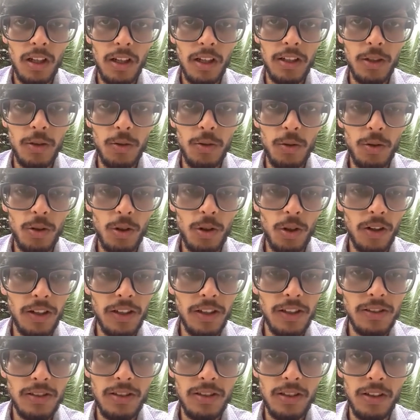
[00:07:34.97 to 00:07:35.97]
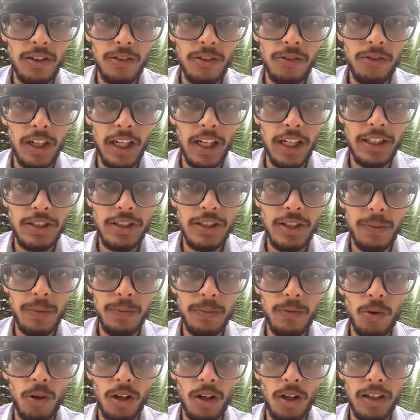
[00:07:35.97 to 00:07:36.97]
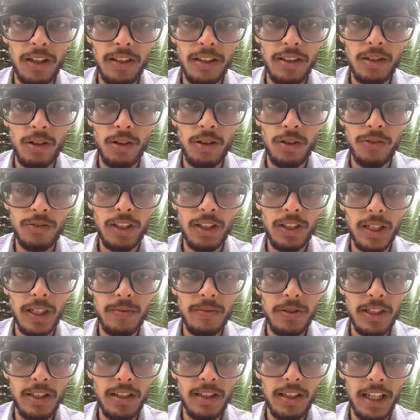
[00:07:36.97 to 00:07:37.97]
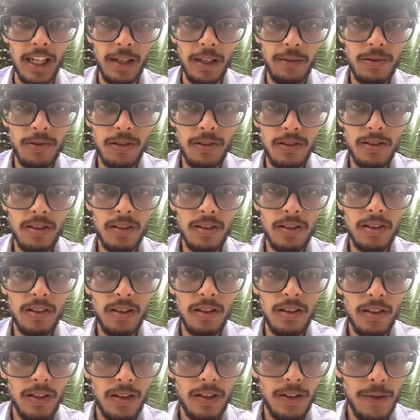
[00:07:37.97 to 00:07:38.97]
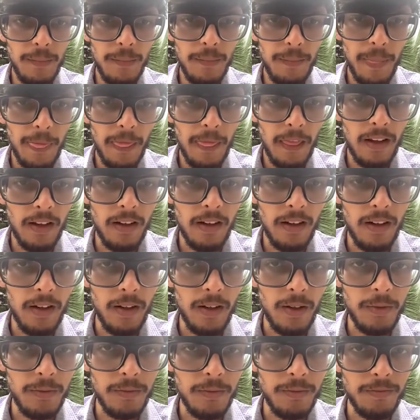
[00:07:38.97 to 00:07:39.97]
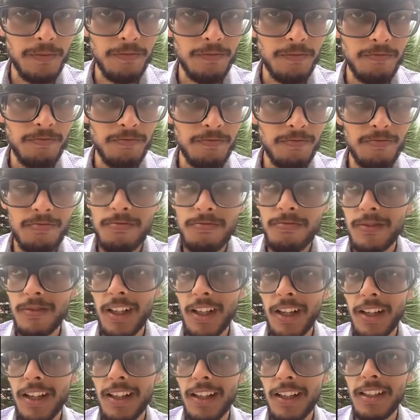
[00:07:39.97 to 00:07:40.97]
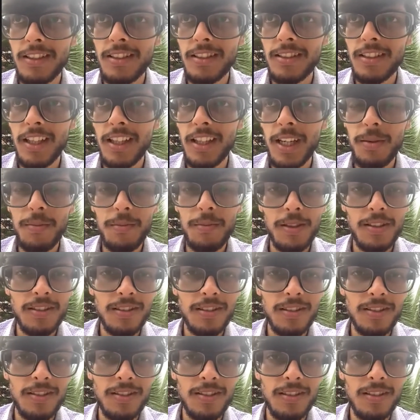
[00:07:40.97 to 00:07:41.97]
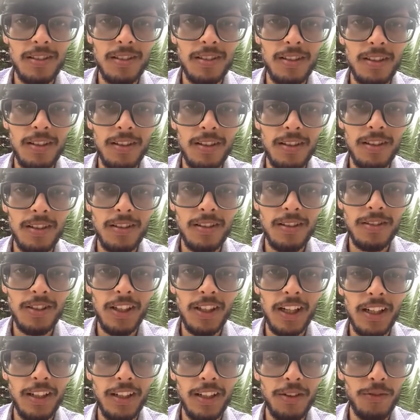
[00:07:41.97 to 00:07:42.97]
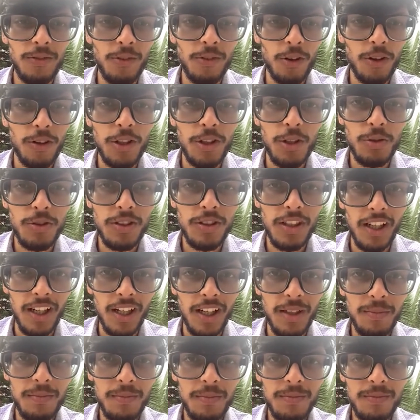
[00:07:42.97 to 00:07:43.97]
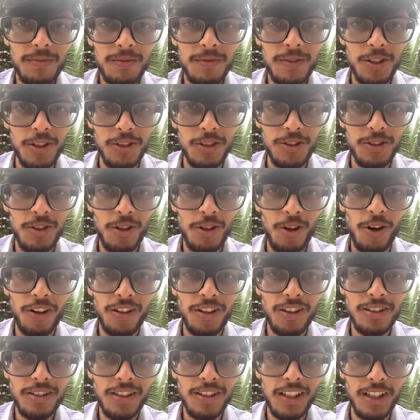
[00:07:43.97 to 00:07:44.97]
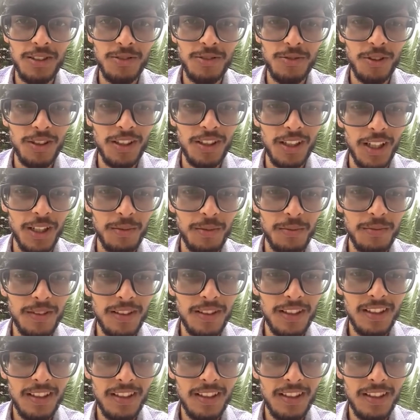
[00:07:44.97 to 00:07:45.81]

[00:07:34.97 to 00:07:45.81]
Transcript: Newcron is the flagship wallet of Timechain Labs. Again, its name is standing for new time because Cron stands for time.